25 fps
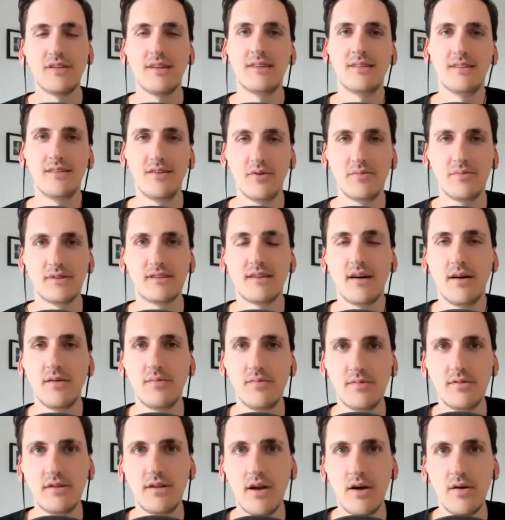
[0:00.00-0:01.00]
And obviously I've,
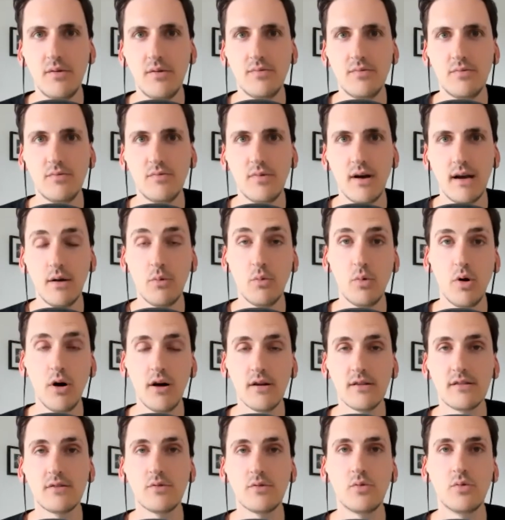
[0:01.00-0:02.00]
you know, really
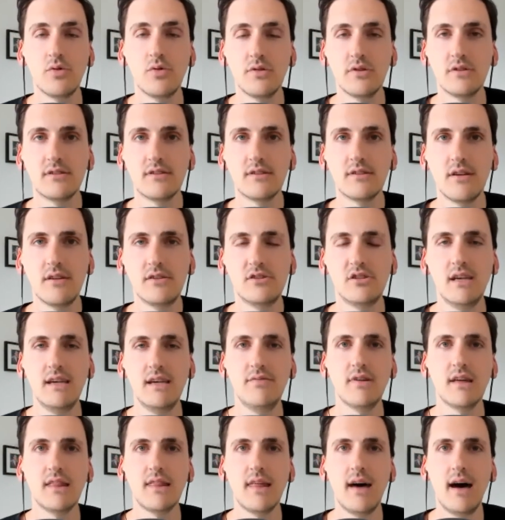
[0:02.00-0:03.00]
worked towards
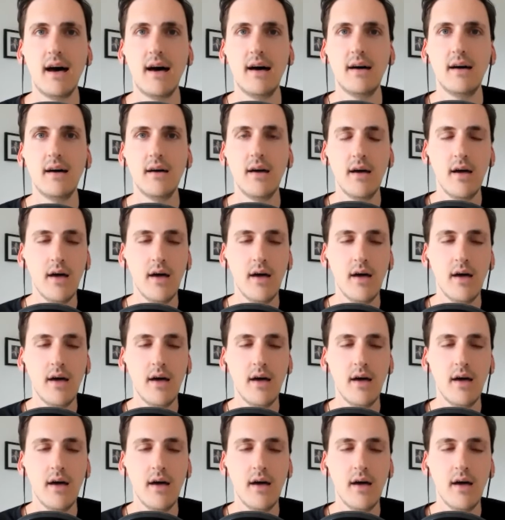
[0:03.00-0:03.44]
achieving that.